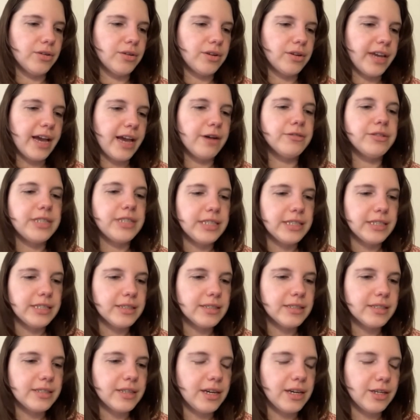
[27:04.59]

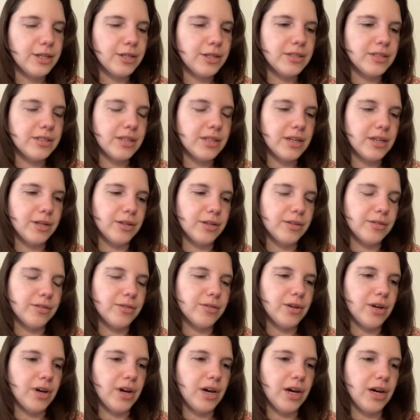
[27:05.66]
counties and and
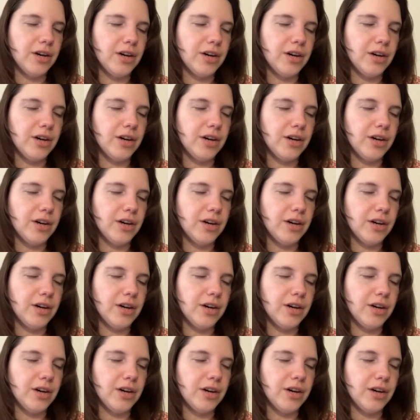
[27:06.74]
uh,